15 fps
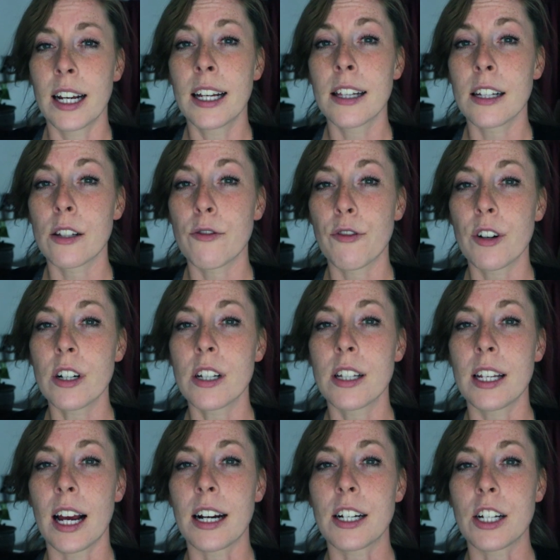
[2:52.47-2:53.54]
In this first
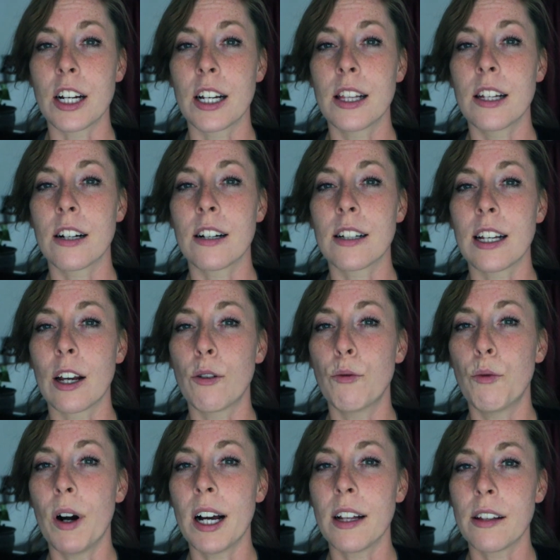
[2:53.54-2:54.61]
section, there is a
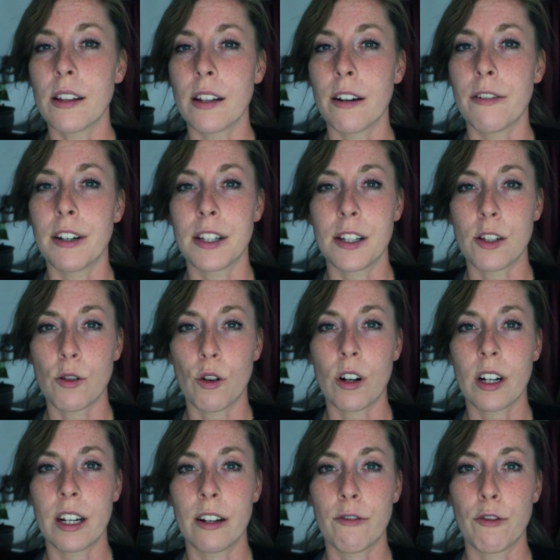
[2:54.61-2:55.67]
wealth of
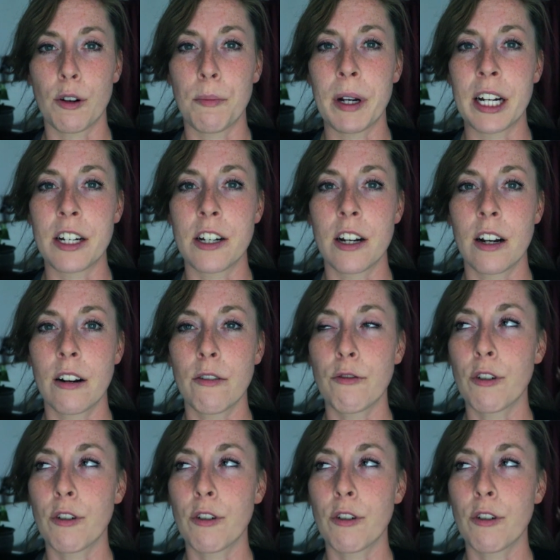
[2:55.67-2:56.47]
historic information.